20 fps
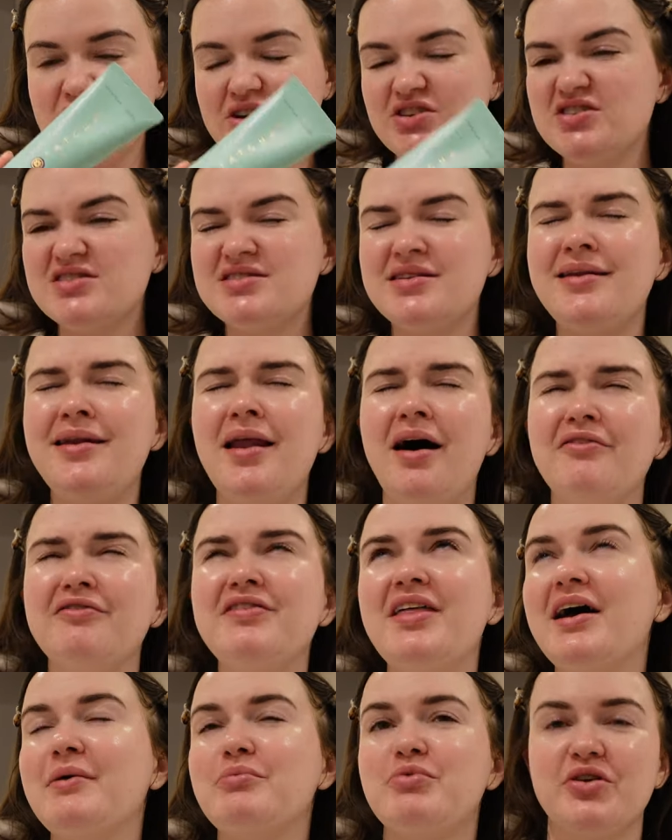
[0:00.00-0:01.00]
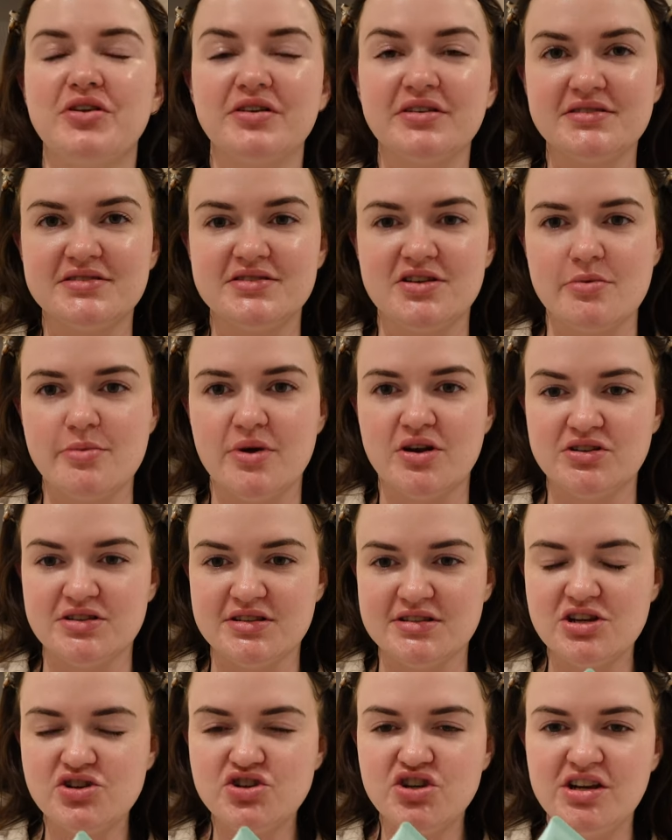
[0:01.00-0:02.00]
I just love their products so much.
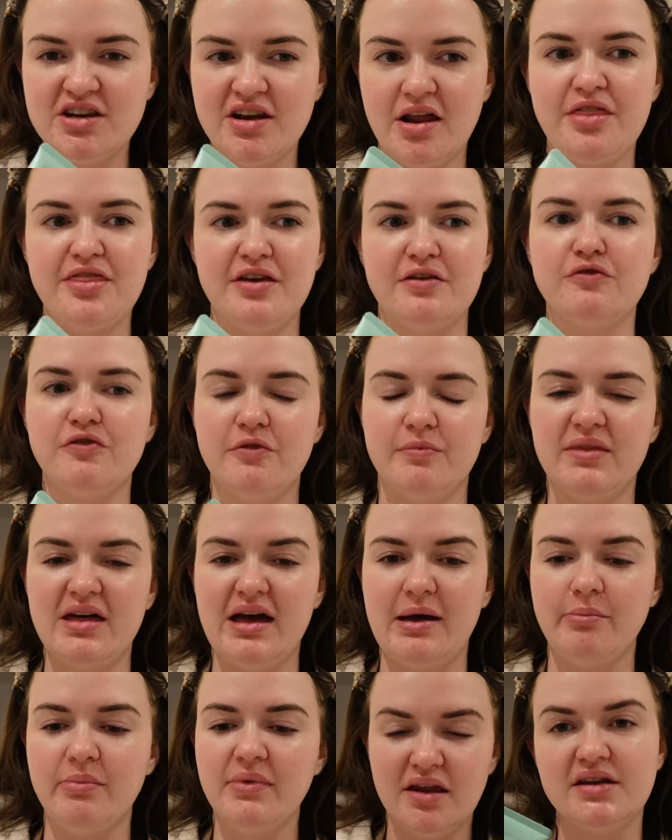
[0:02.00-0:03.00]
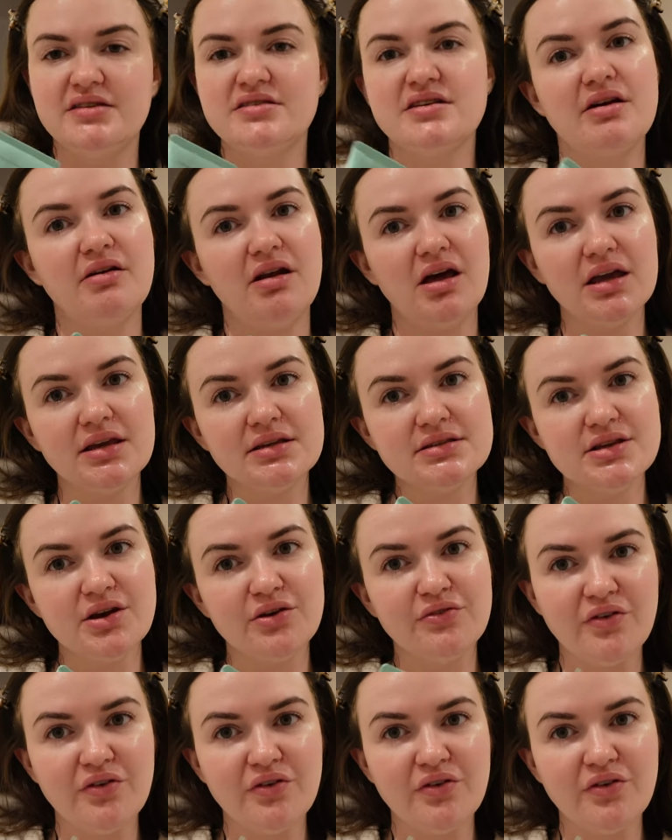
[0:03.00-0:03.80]
There's actually nothing from them that I don't like so